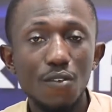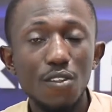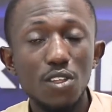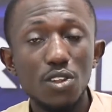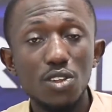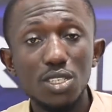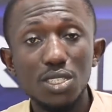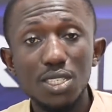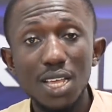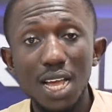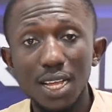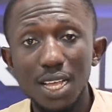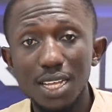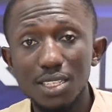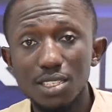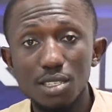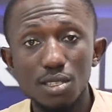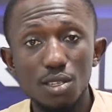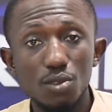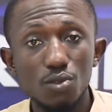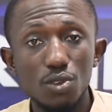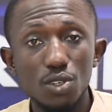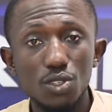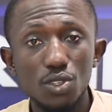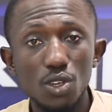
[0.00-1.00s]
If they don't start
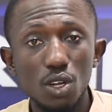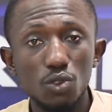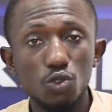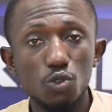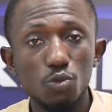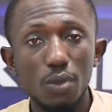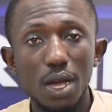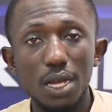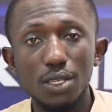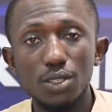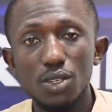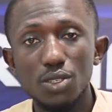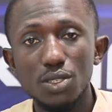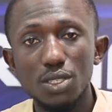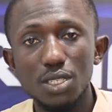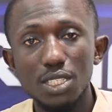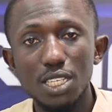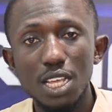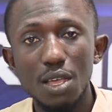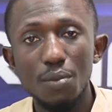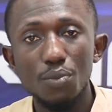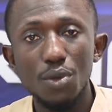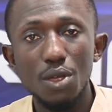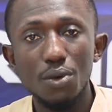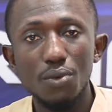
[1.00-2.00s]
getting the results, we might just see
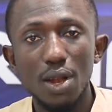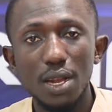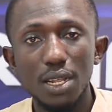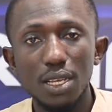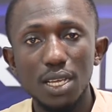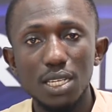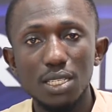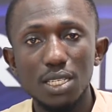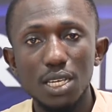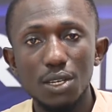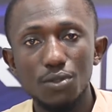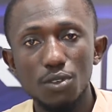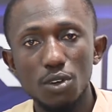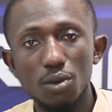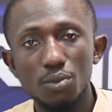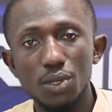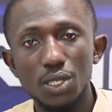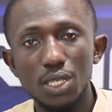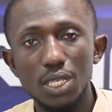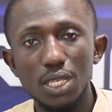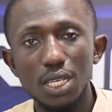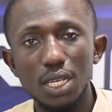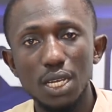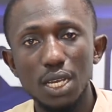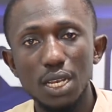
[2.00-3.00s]
them being relegated from
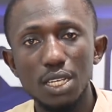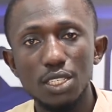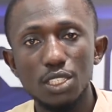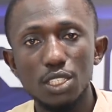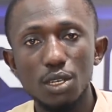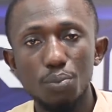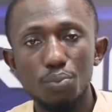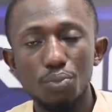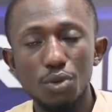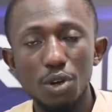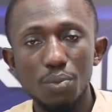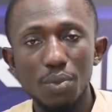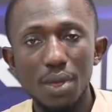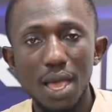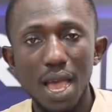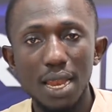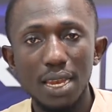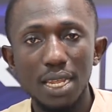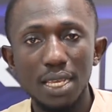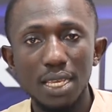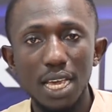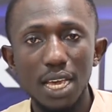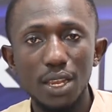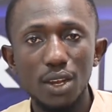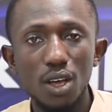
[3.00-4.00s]
the English Premier League.